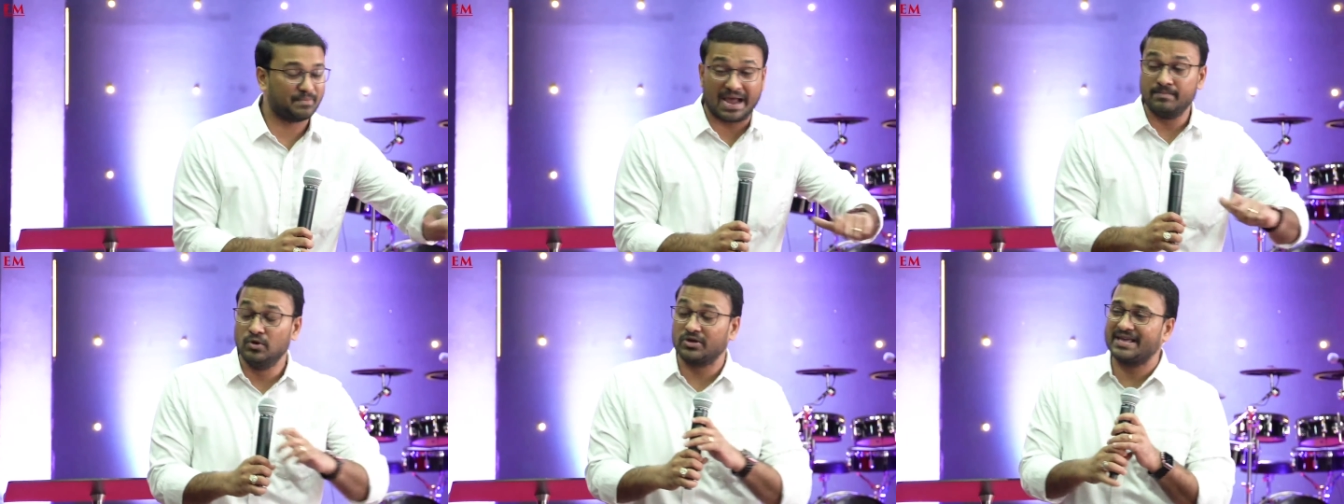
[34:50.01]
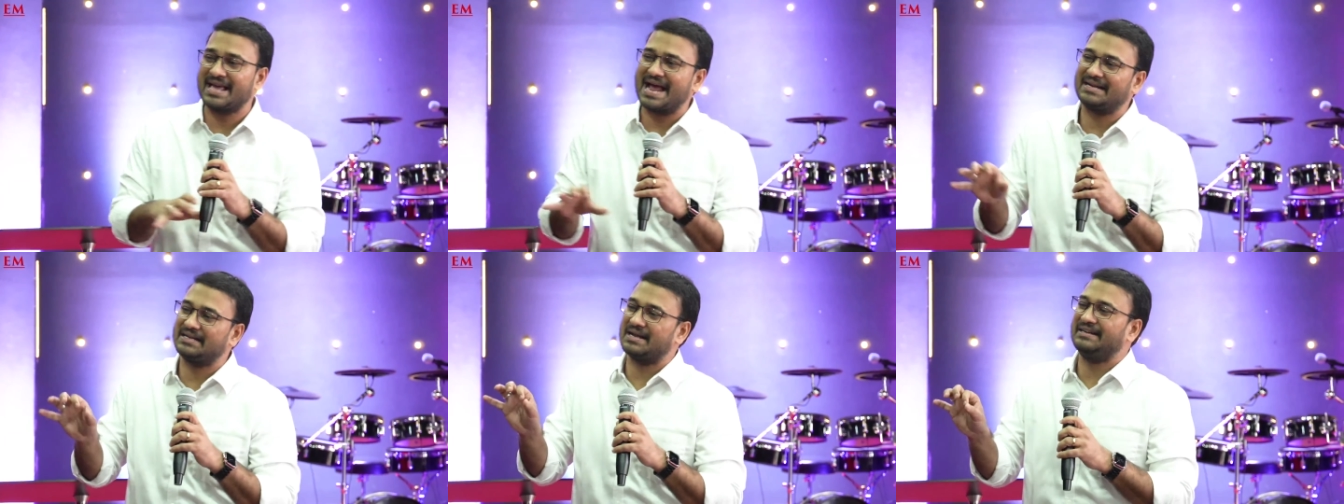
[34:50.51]
I'm looking at
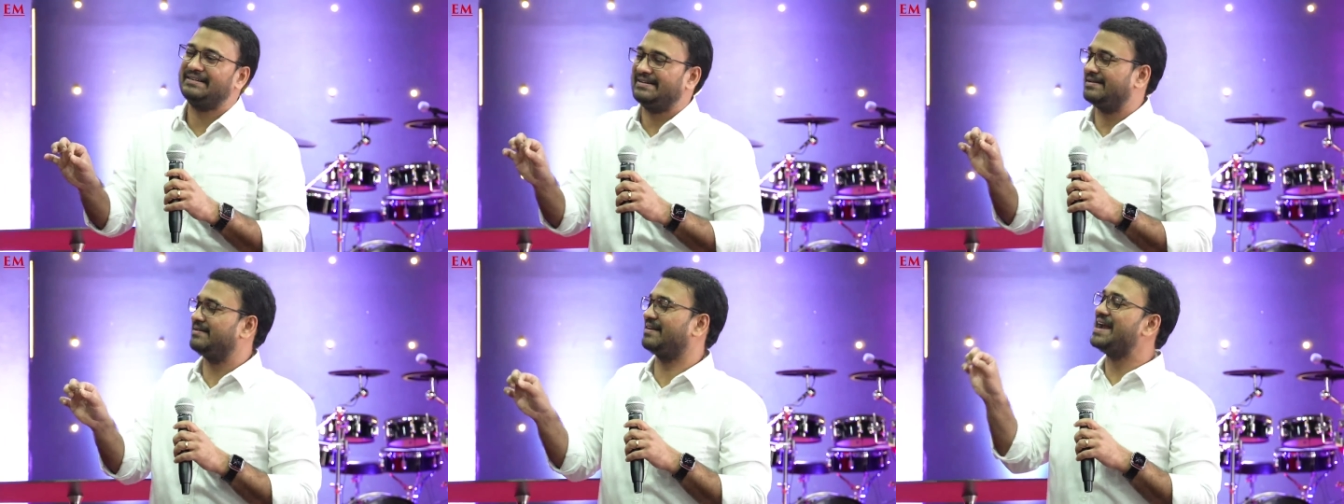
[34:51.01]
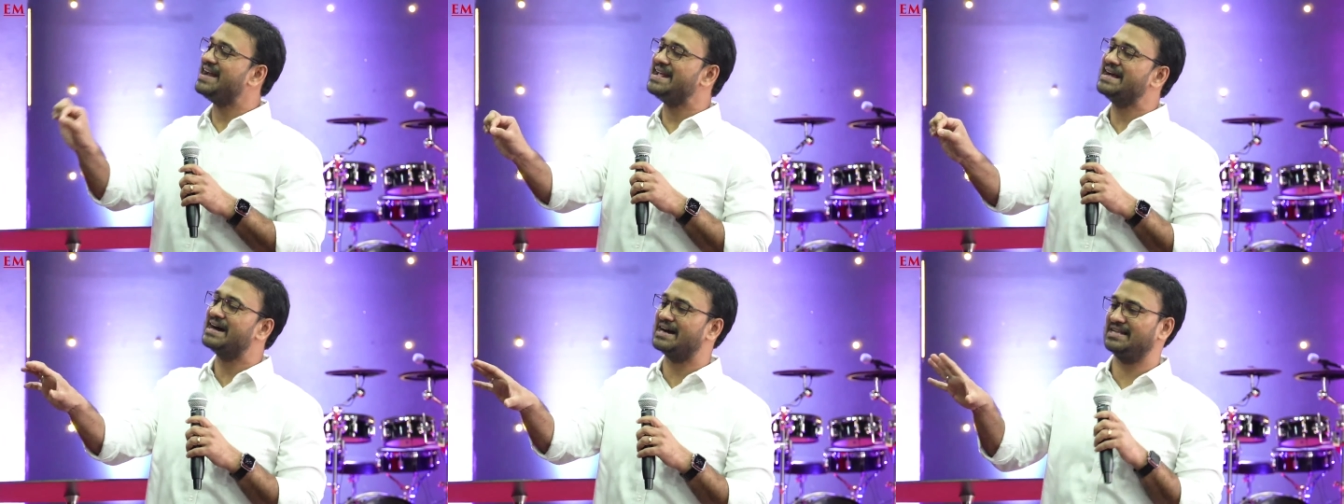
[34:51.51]
training
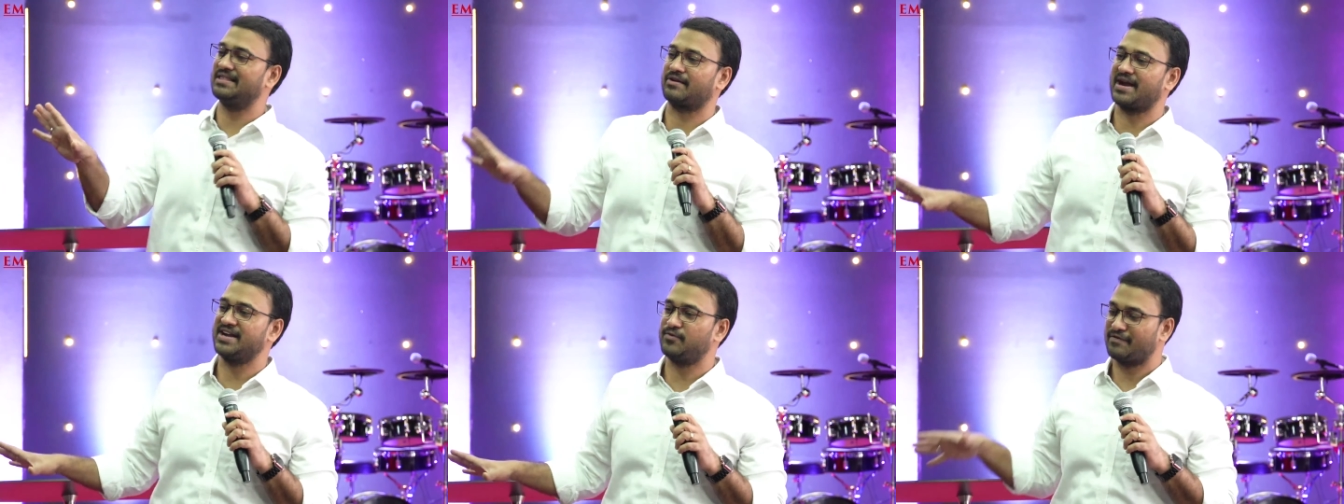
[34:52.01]
her in the right way.